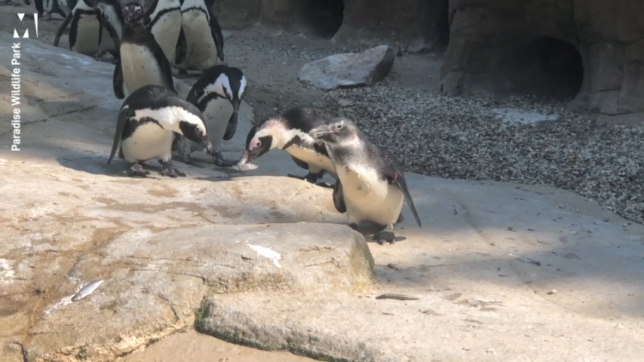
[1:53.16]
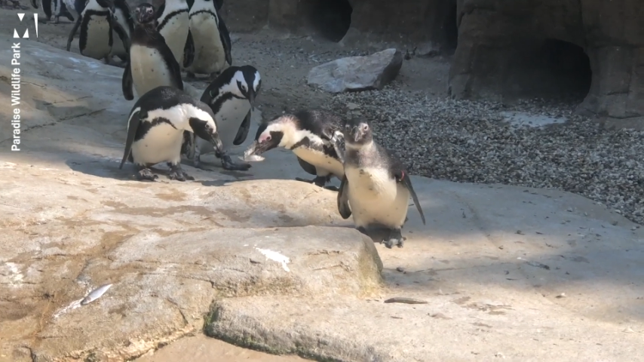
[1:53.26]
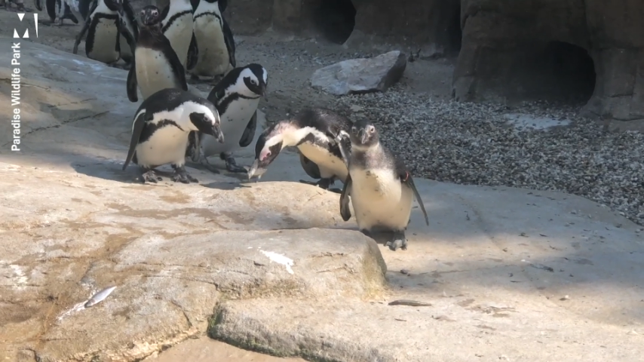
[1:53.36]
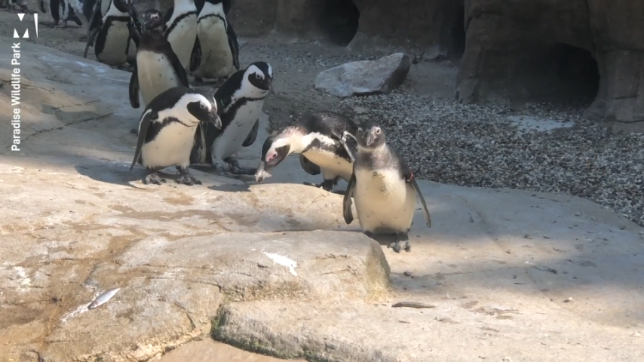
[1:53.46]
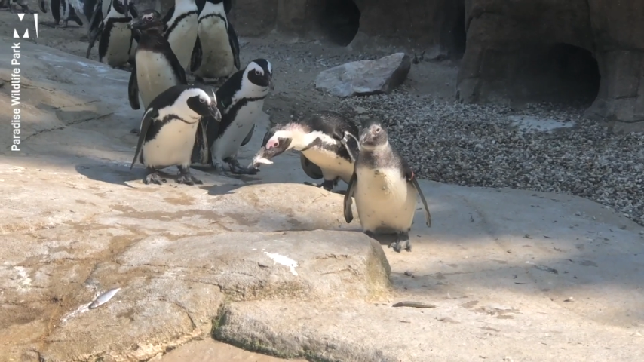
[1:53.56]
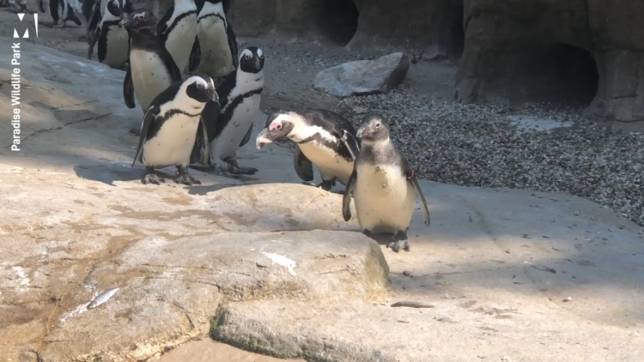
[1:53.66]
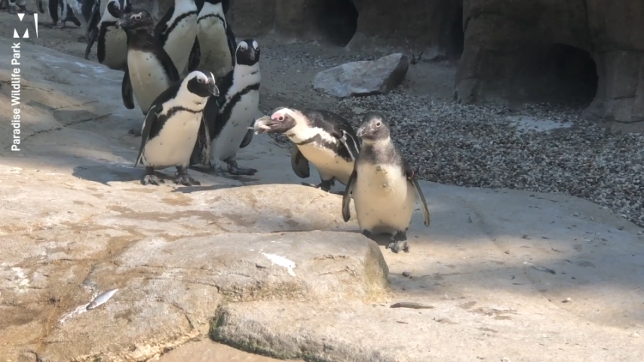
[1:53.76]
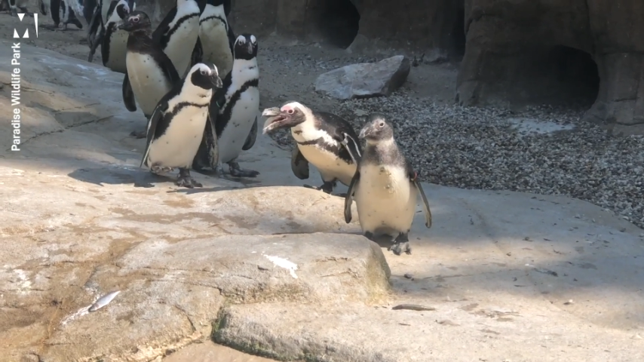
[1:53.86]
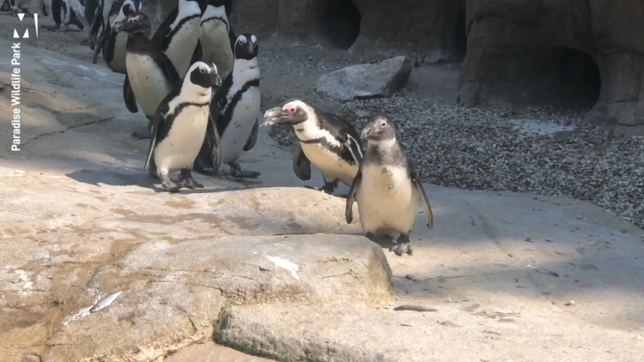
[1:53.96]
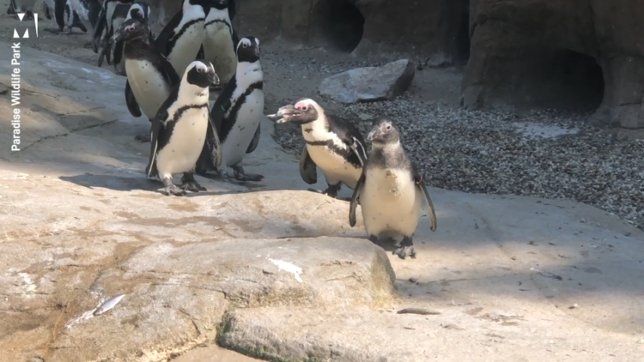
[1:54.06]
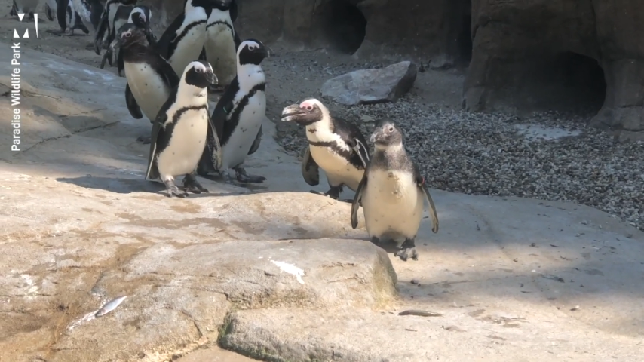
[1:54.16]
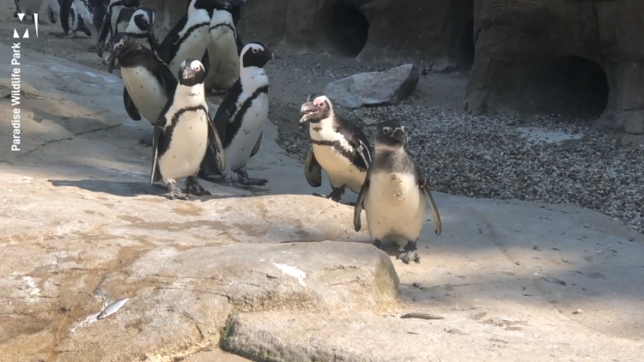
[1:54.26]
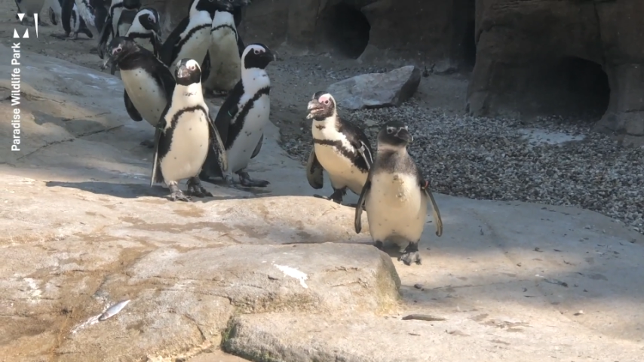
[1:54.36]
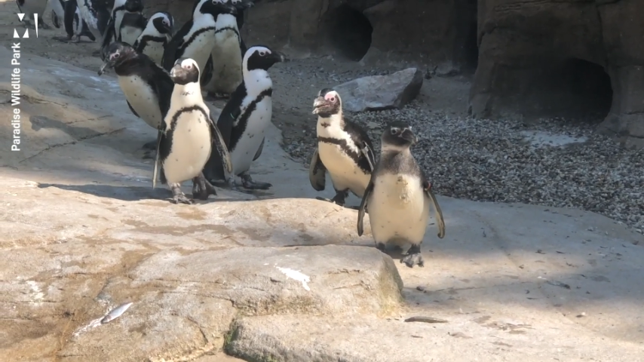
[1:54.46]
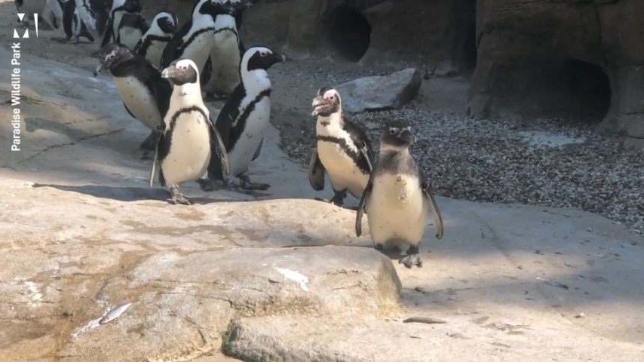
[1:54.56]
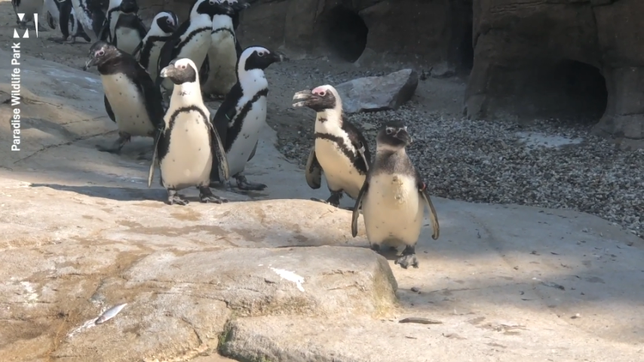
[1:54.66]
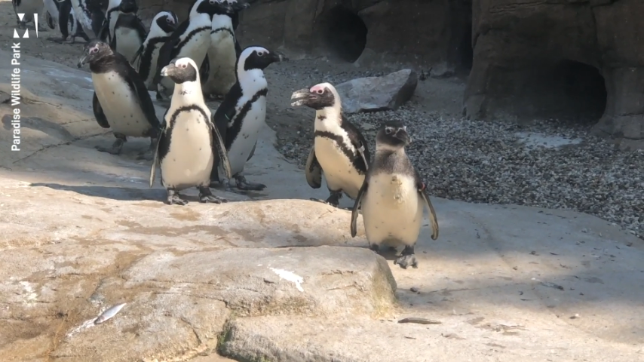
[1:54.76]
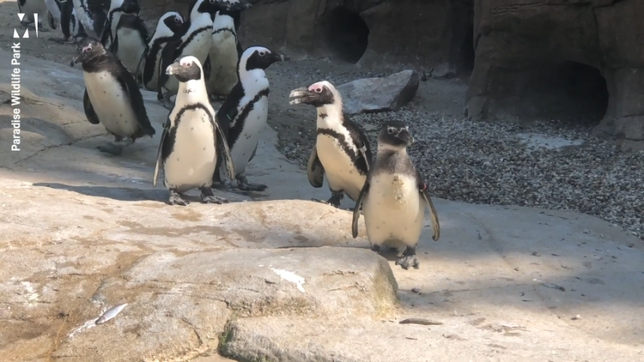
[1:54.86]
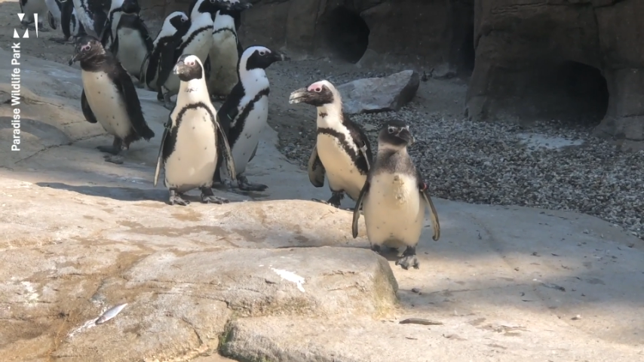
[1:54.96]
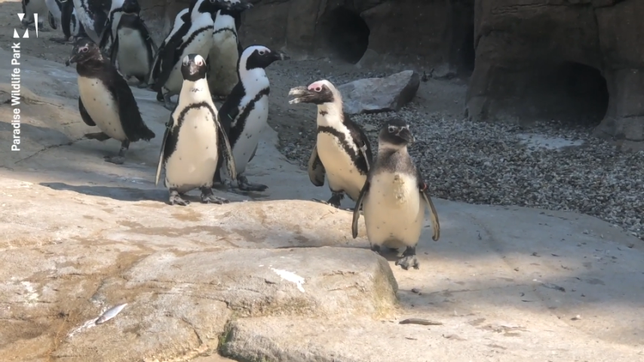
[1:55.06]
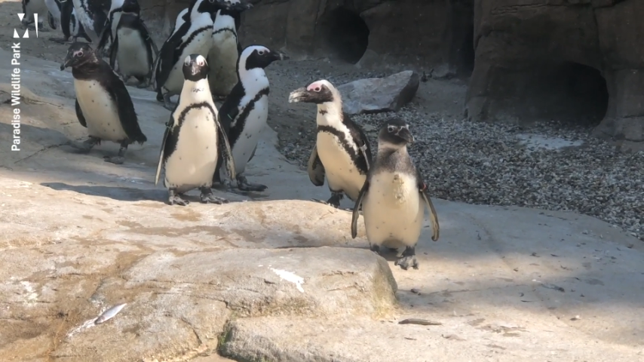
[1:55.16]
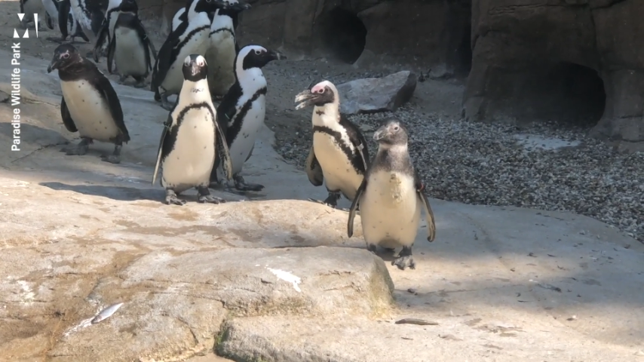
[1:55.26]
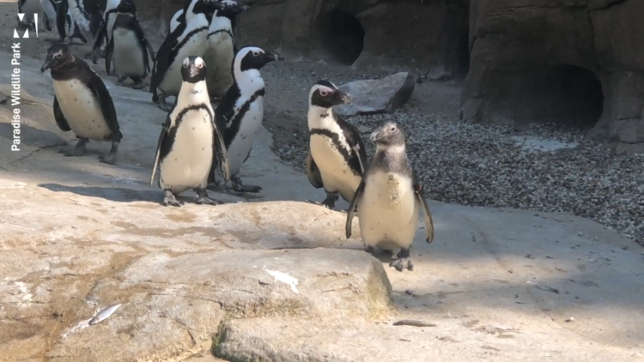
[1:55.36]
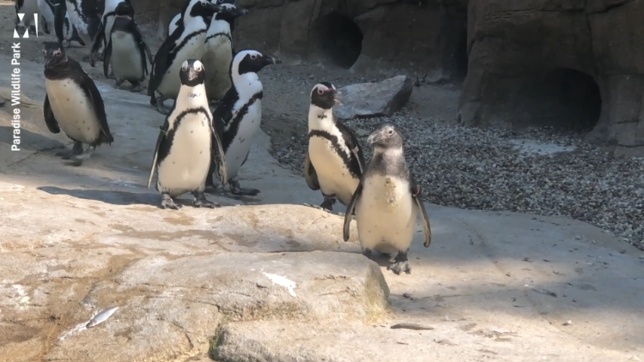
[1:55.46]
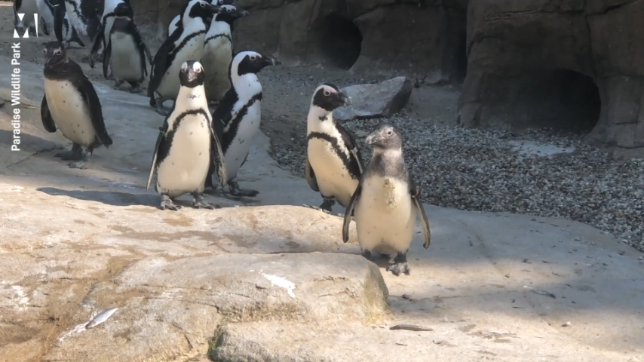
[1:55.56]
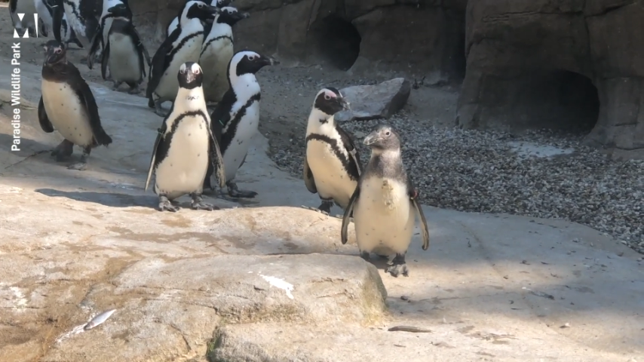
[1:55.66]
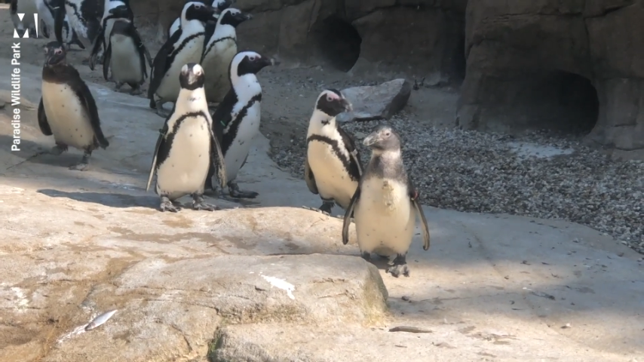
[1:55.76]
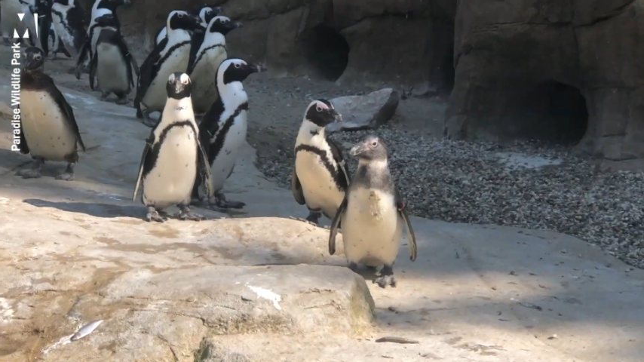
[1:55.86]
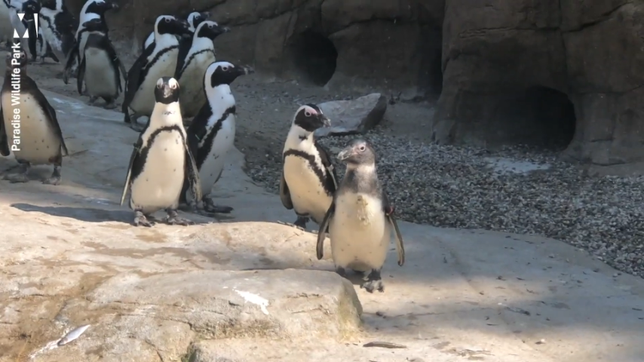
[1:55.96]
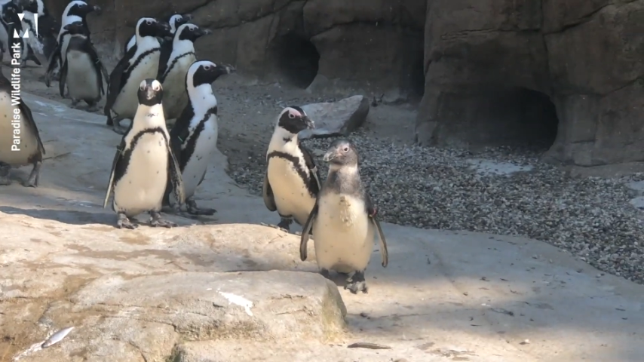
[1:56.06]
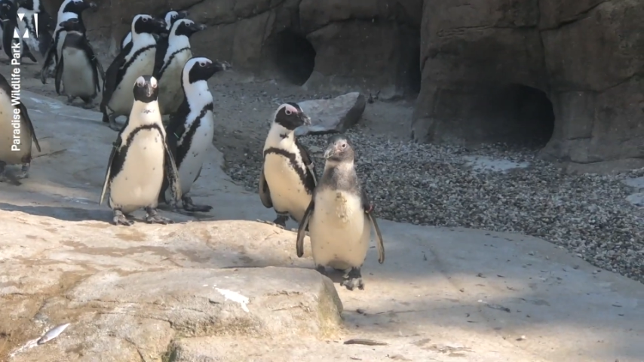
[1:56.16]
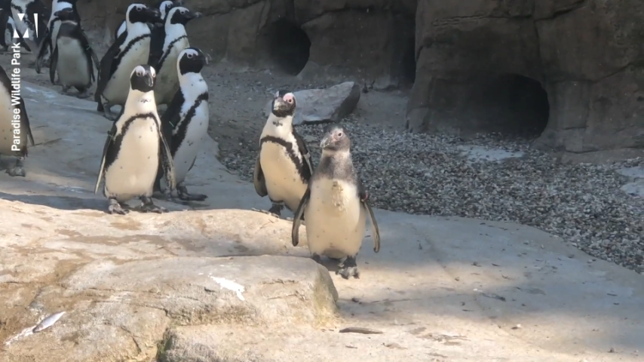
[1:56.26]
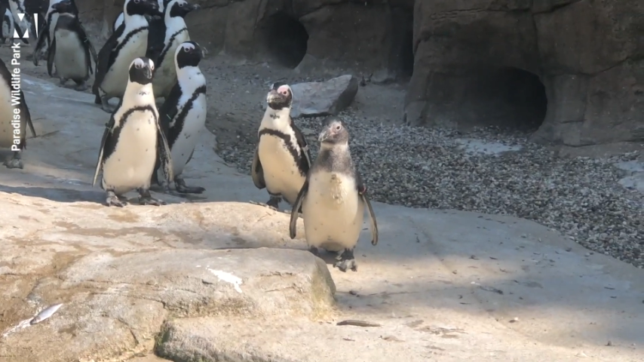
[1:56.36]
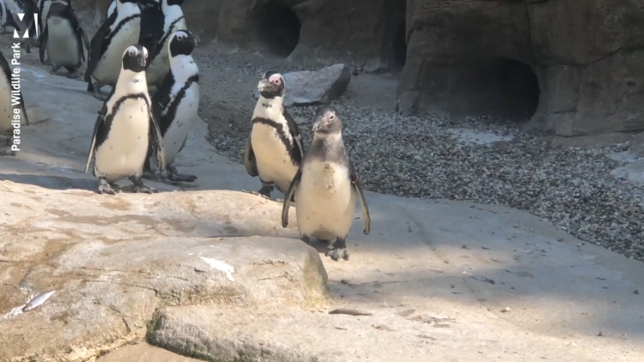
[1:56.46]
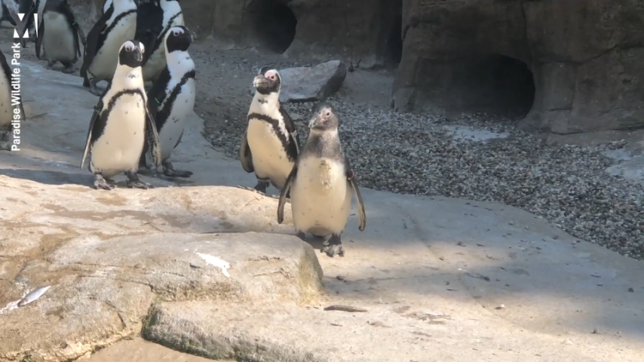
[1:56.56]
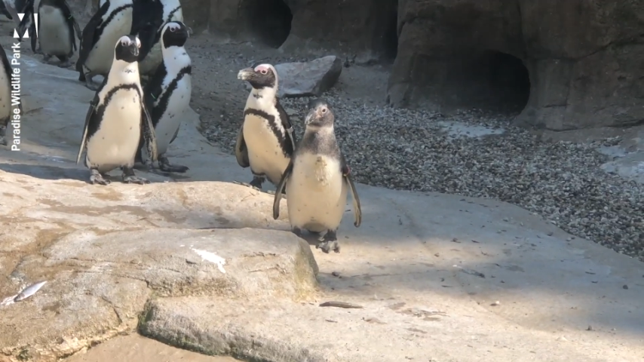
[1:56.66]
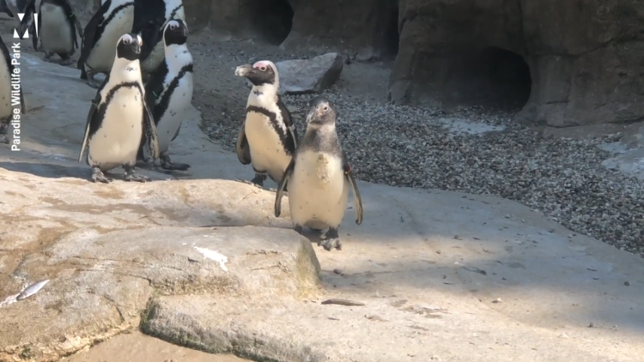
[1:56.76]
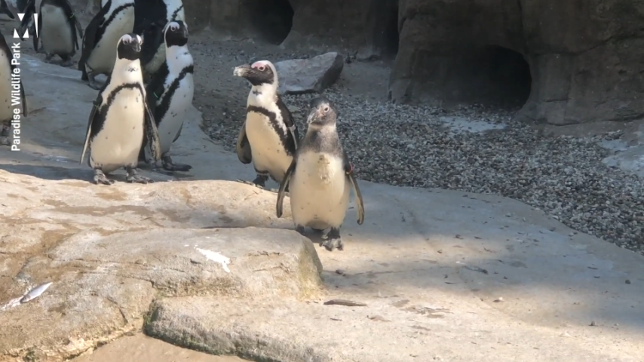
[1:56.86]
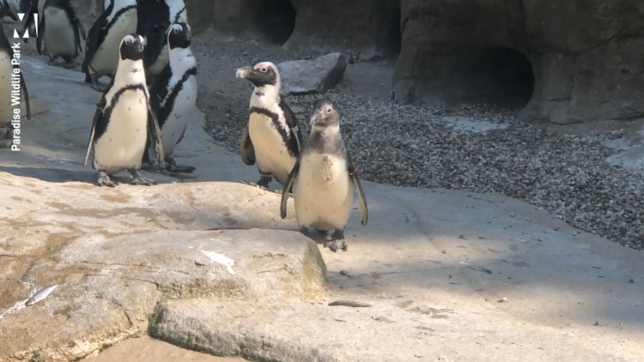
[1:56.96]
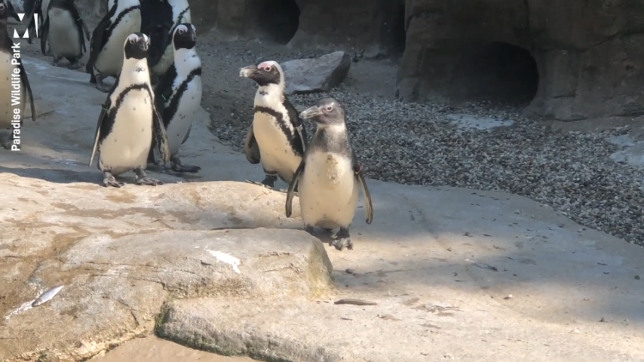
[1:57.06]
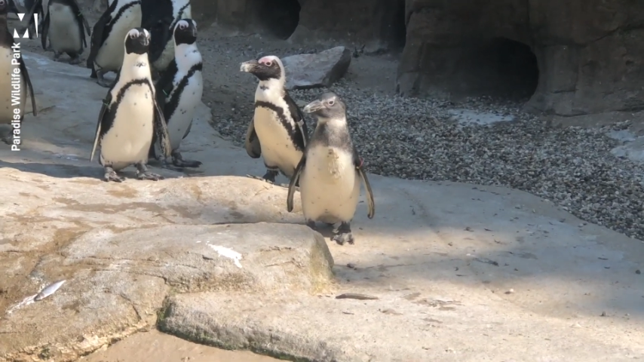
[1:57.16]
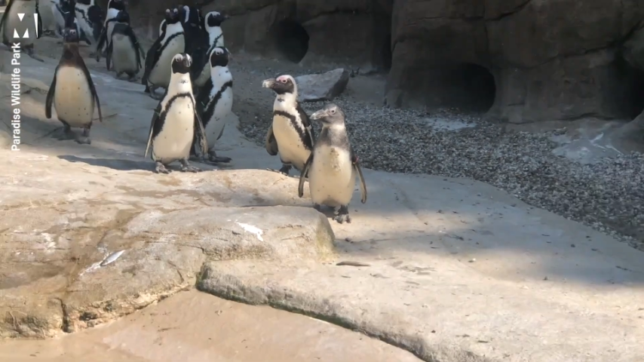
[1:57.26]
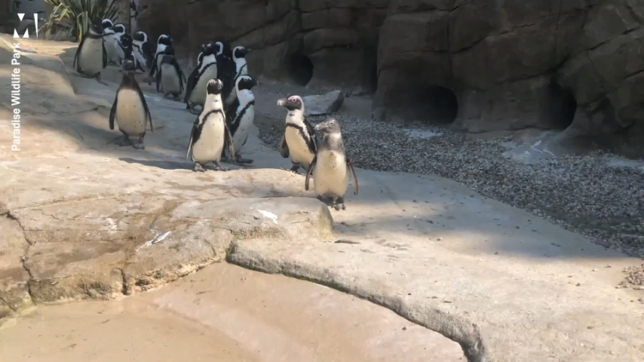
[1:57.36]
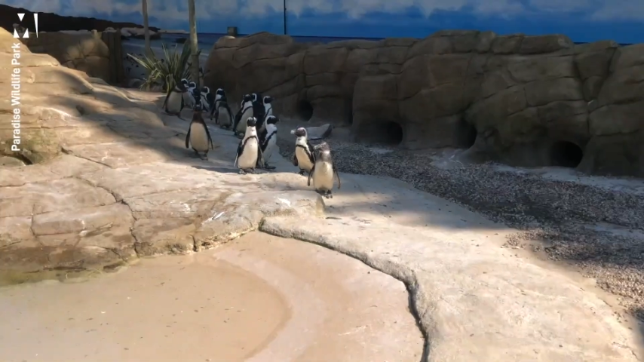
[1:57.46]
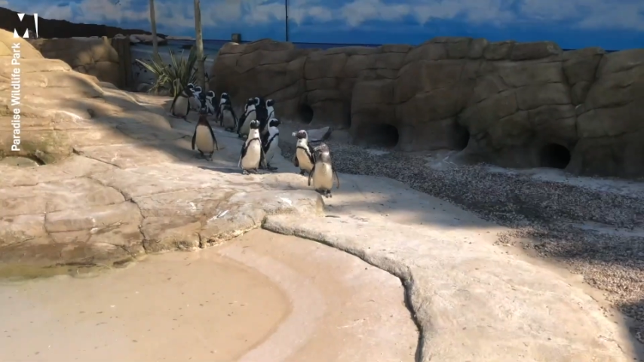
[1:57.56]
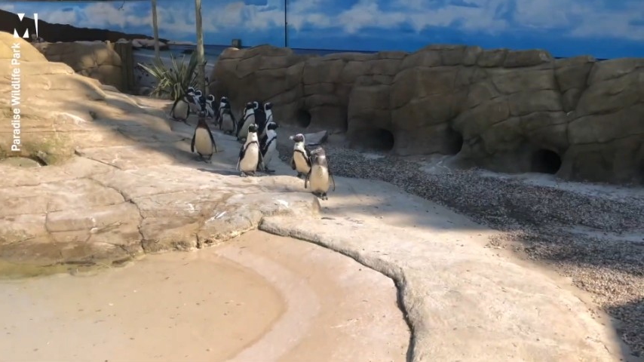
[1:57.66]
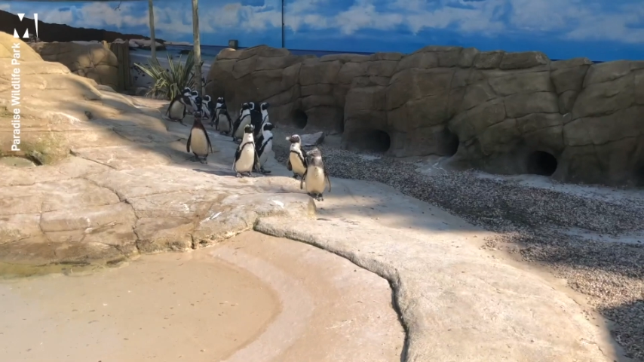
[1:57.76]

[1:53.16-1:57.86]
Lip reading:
No face is visible, so there are no lips to read.